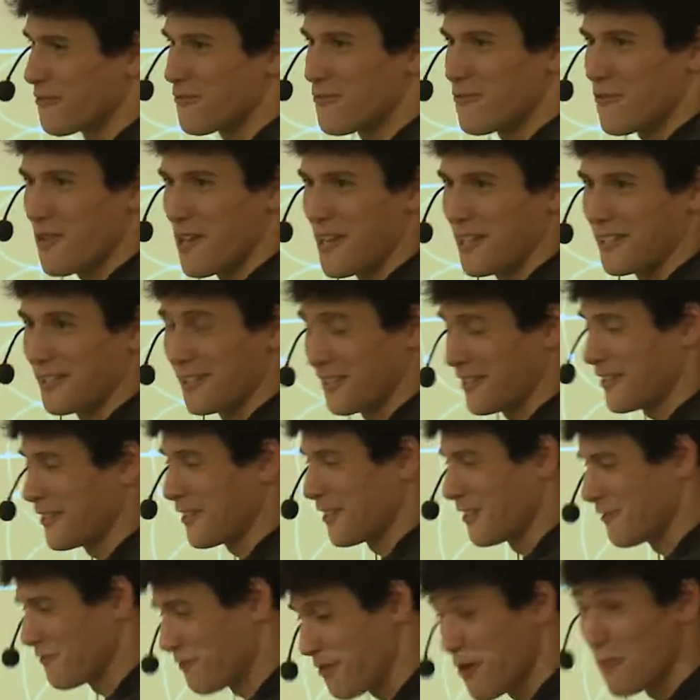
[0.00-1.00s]
friend,
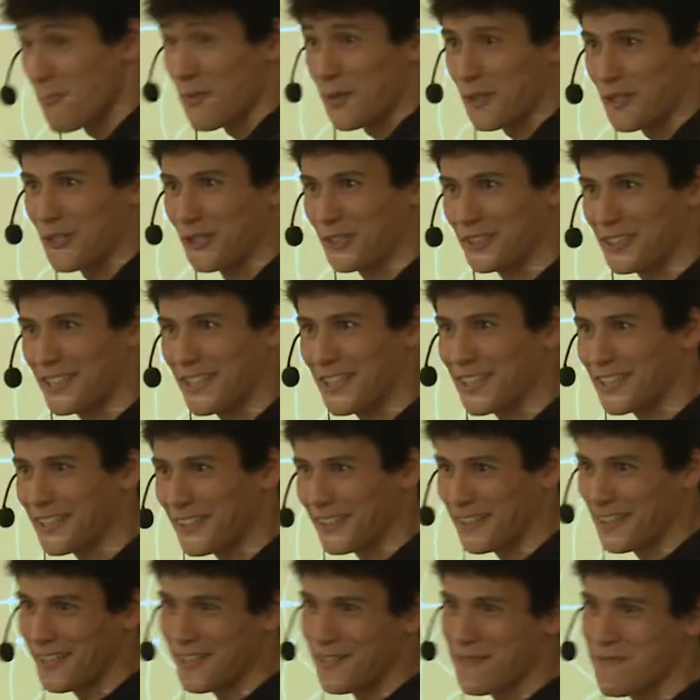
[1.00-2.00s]
a former
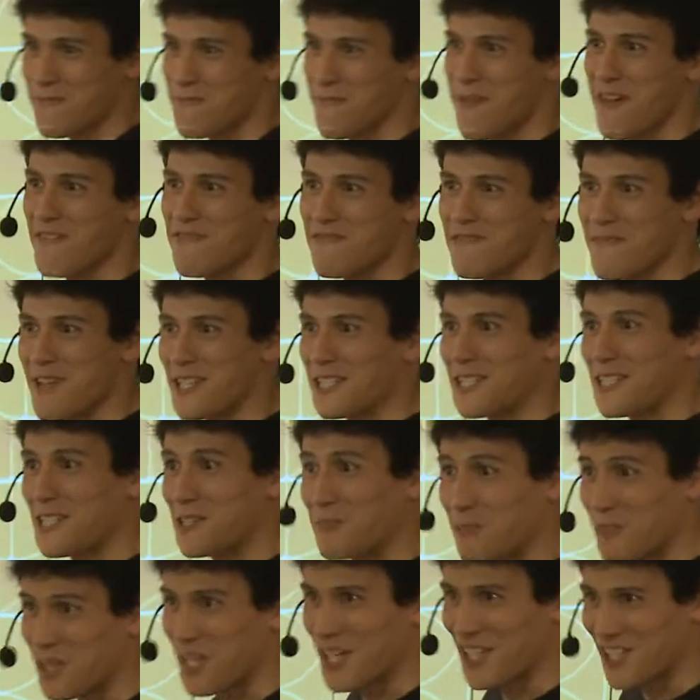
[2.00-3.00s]
colleague,
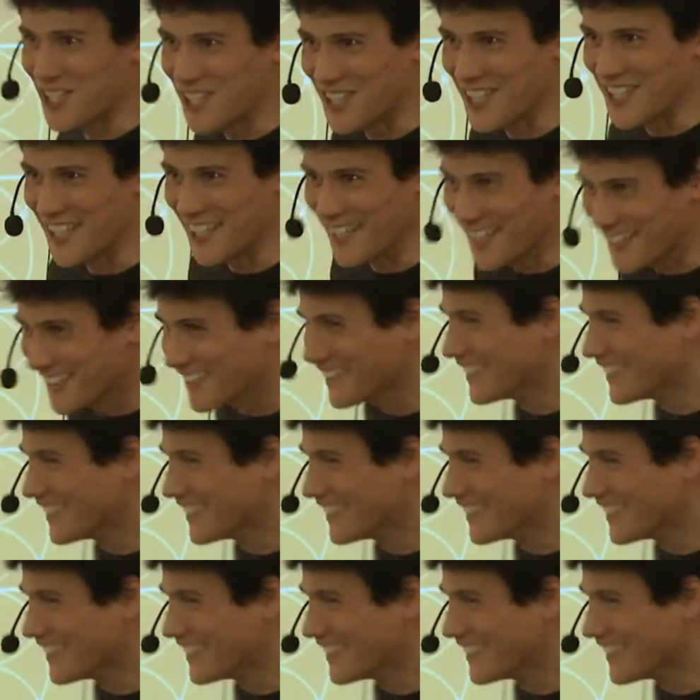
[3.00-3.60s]
mathematics PhD.